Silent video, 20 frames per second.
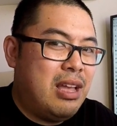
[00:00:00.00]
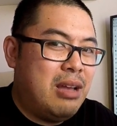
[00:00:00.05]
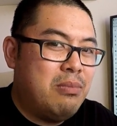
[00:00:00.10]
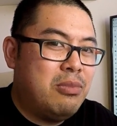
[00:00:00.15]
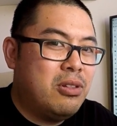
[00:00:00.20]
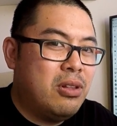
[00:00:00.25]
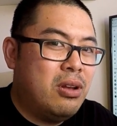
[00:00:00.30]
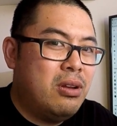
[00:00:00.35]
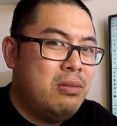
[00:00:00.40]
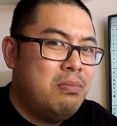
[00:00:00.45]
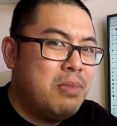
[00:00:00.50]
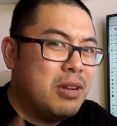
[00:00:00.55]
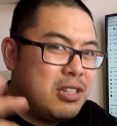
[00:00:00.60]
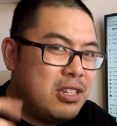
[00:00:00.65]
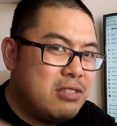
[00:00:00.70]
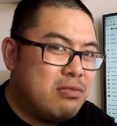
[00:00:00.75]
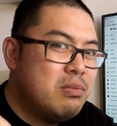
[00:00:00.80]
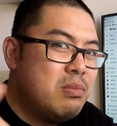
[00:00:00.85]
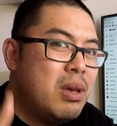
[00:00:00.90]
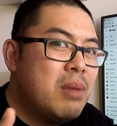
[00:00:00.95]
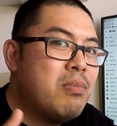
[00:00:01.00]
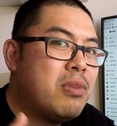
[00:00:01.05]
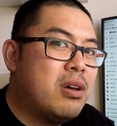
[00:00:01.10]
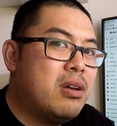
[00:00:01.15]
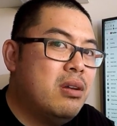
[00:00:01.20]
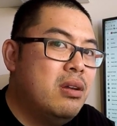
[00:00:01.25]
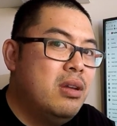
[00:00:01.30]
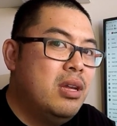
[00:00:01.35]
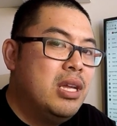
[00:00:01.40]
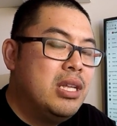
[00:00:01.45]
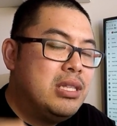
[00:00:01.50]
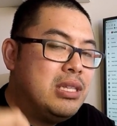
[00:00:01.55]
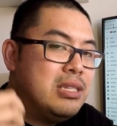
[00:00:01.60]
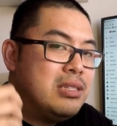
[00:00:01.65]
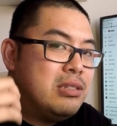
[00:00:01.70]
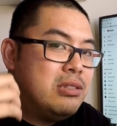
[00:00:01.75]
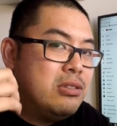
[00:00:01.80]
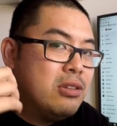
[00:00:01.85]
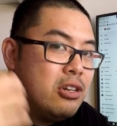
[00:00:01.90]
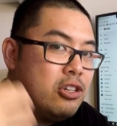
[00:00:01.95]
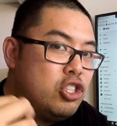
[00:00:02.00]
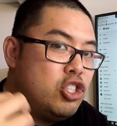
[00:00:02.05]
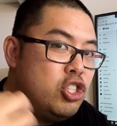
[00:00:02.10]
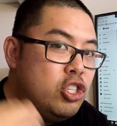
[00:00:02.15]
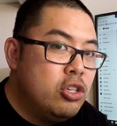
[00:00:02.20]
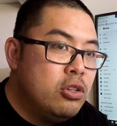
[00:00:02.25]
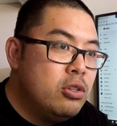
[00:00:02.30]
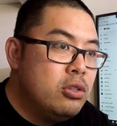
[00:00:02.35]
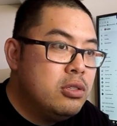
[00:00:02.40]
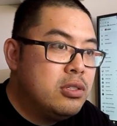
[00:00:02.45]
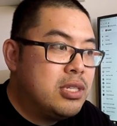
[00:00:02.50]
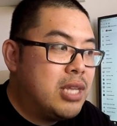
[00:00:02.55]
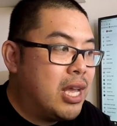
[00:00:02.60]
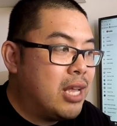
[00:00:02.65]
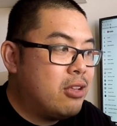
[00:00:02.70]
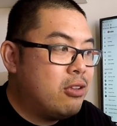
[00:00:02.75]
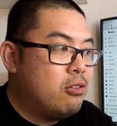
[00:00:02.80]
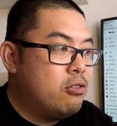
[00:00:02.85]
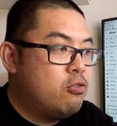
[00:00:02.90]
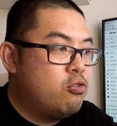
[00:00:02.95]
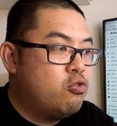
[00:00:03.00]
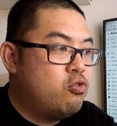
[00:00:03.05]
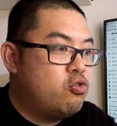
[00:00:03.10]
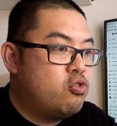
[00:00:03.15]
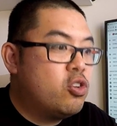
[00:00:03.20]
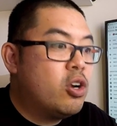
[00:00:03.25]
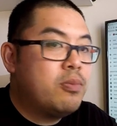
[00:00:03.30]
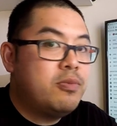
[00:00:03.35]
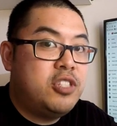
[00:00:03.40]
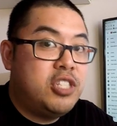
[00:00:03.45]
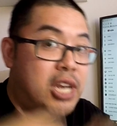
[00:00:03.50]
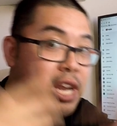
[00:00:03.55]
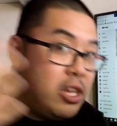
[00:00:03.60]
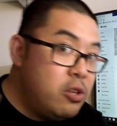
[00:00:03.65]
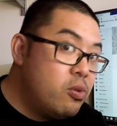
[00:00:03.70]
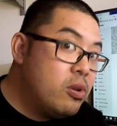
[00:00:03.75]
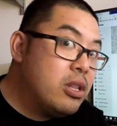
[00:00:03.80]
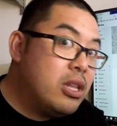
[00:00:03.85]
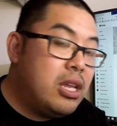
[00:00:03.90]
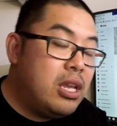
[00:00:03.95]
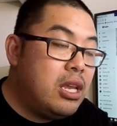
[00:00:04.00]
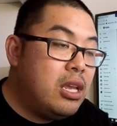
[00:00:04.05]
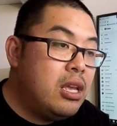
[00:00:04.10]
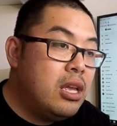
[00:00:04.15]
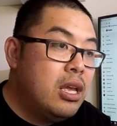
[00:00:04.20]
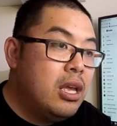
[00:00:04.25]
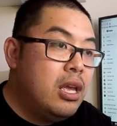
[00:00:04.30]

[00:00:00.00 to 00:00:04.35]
below. But just remember, this is not shoes that drop genuinely